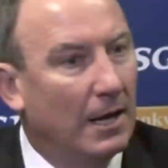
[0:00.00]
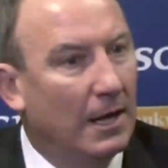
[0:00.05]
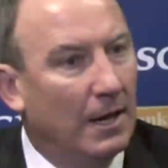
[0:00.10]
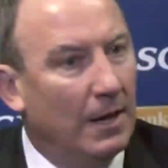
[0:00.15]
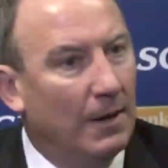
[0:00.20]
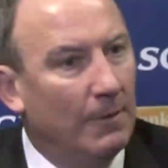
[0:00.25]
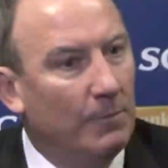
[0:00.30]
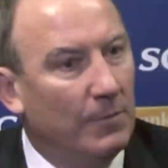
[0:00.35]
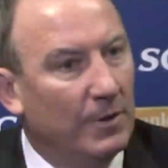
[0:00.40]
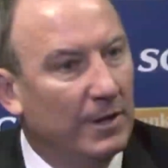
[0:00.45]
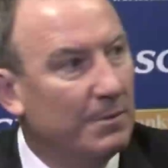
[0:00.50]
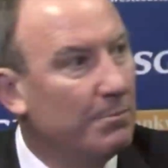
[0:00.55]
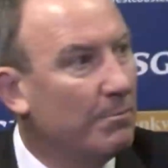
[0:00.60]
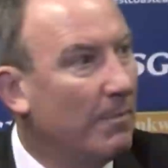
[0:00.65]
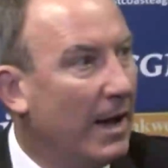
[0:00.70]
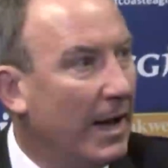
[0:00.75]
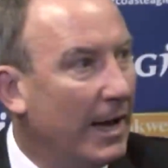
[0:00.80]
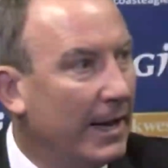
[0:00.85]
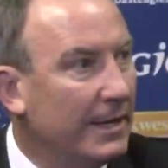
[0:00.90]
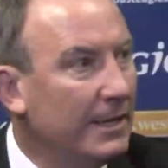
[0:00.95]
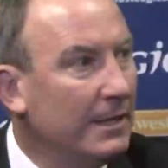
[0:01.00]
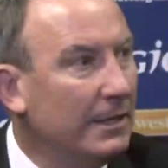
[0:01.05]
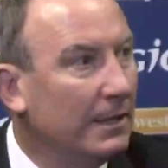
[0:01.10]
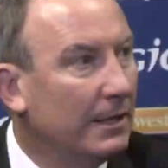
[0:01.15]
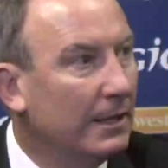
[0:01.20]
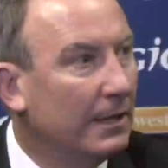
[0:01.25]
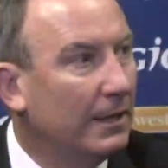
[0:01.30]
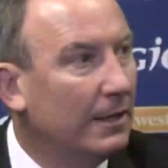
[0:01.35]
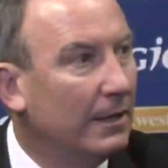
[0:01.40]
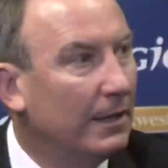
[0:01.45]
It
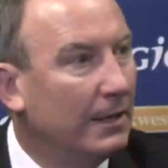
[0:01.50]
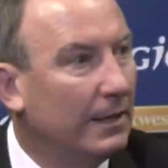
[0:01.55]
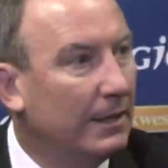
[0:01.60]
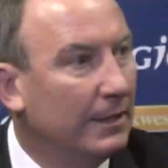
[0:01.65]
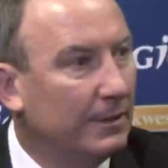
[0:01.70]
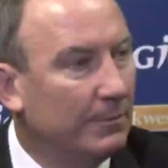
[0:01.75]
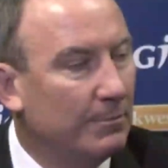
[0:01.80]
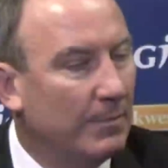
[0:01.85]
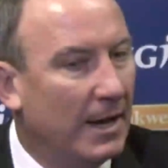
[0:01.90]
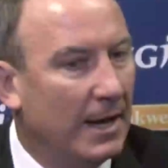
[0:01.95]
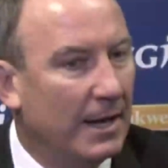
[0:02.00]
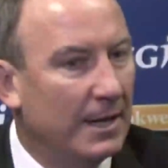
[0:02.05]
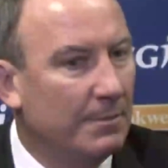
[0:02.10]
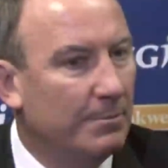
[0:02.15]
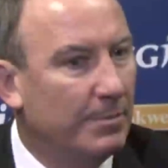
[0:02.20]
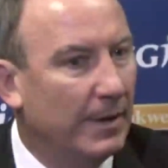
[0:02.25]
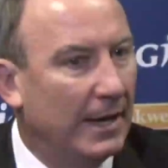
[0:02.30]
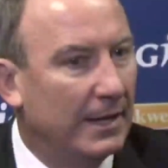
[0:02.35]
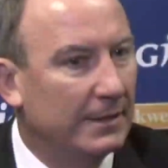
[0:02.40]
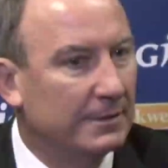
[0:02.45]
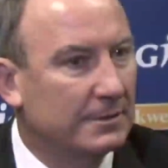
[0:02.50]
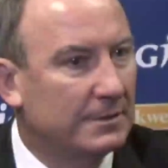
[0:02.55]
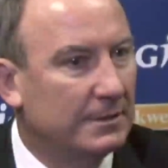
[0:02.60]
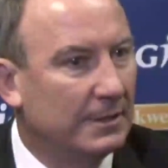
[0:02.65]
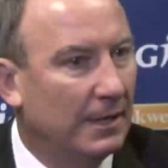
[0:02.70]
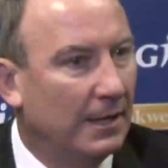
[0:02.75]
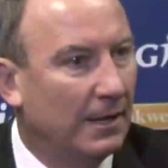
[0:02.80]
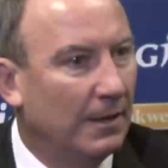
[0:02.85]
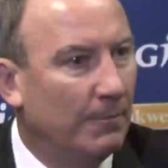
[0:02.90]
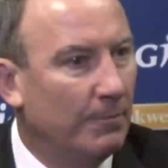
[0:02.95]
may, but
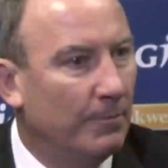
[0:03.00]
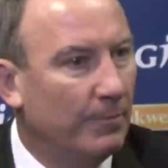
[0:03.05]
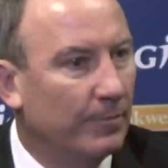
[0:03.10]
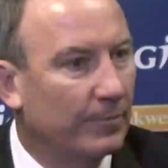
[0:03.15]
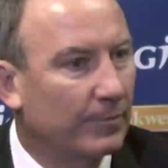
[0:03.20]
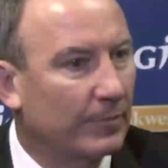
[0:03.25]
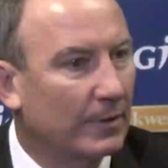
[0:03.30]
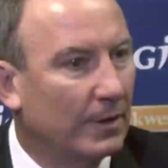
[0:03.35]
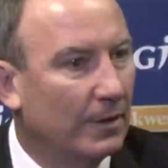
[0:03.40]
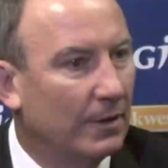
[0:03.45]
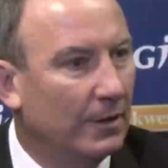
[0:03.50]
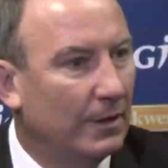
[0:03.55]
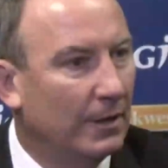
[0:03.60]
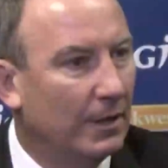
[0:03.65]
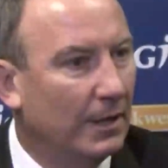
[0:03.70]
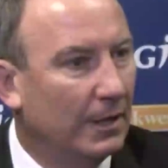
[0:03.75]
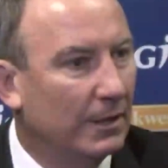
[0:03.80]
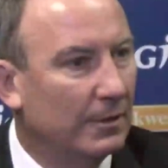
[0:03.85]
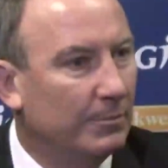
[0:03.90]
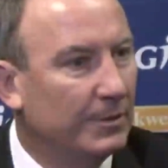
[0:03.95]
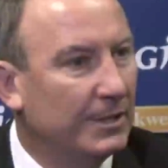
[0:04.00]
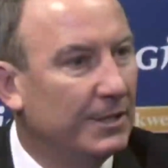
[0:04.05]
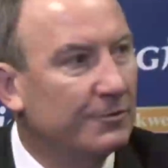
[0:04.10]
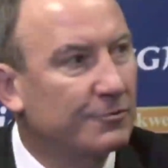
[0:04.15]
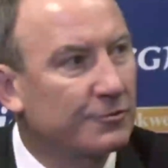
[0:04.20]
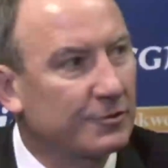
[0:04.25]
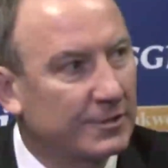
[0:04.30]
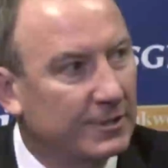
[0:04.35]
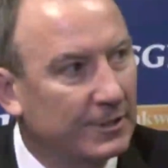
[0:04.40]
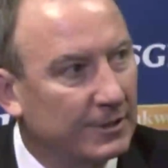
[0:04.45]
it'll be
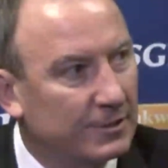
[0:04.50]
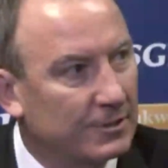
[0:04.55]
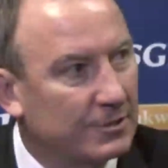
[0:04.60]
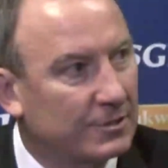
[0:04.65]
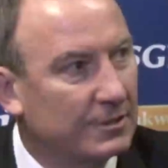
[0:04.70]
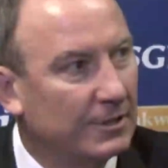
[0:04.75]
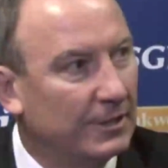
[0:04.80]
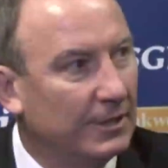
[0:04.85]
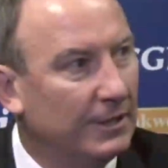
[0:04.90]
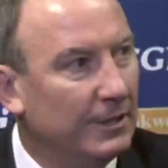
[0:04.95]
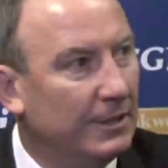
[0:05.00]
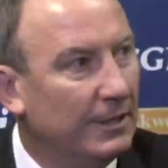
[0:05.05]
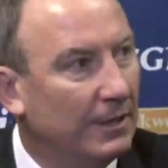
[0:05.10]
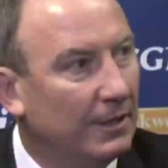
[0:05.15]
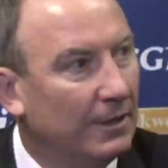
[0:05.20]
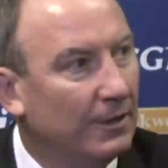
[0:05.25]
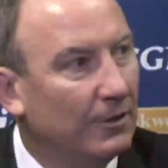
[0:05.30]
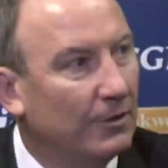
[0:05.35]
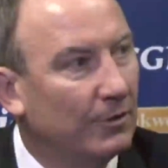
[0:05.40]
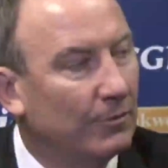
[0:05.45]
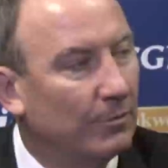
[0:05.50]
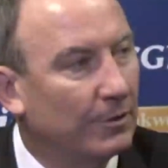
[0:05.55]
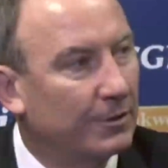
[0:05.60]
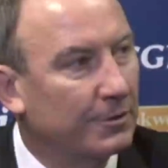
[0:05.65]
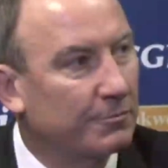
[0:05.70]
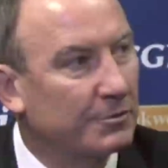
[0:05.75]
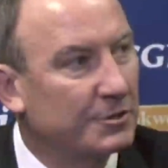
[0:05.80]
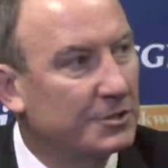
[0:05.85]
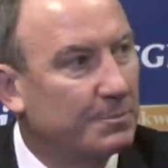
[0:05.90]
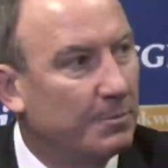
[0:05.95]
interesting to see what
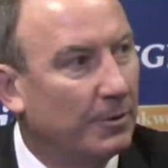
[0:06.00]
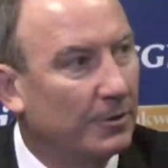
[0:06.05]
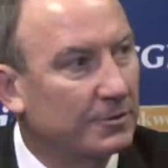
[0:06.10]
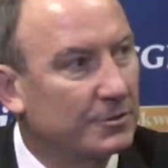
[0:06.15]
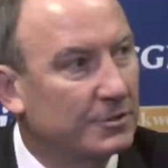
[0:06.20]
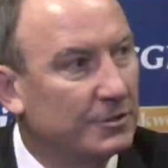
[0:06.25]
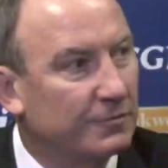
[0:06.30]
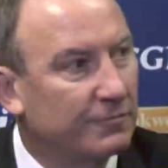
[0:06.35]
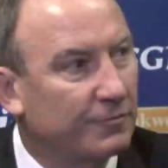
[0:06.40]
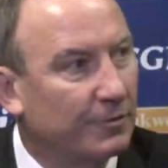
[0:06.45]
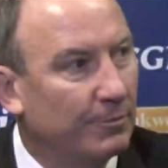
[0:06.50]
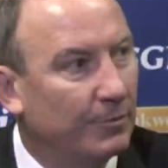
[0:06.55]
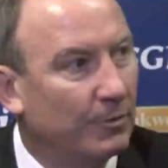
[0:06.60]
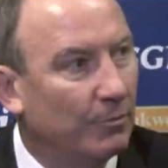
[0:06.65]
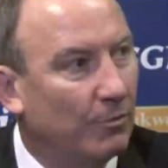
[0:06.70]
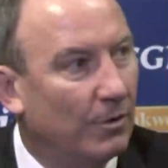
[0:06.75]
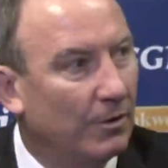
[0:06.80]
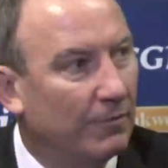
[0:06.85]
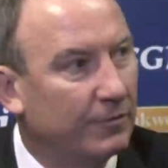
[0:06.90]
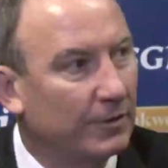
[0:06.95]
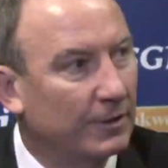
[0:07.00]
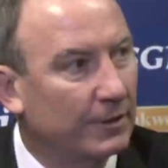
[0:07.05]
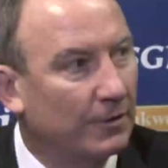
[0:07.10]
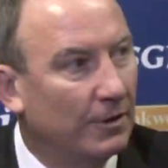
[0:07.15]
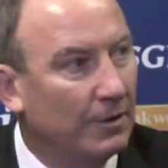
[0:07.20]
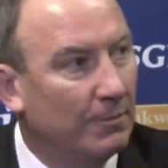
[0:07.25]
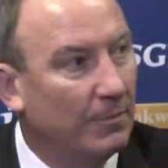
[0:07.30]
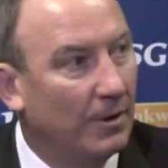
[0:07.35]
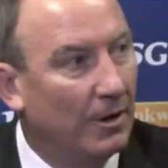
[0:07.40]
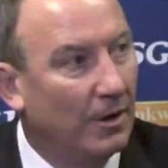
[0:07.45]
the response is from the waffle, and
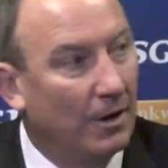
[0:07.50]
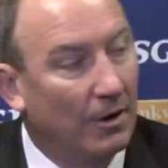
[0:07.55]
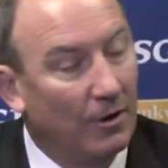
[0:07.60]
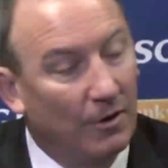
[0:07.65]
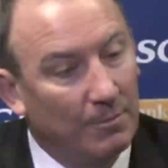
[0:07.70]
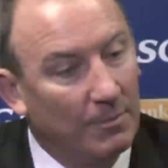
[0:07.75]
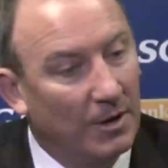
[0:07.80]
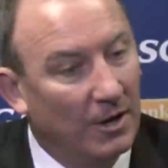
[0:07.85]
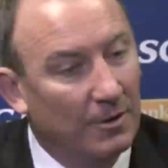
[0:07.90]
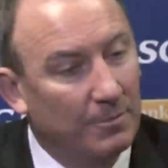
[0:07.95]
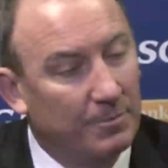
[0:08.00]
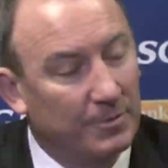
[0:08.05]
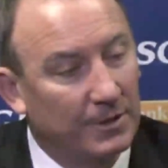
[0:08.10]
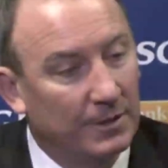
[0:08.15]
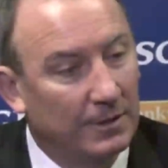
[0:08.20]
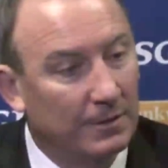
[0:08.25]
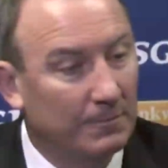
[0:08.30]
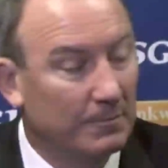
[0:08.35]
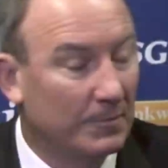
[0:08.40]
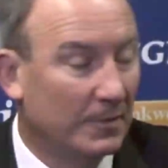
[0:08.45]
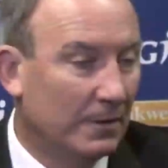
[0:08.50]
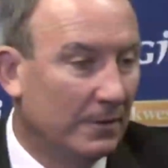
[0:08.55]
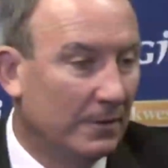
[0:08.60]
I'm hoping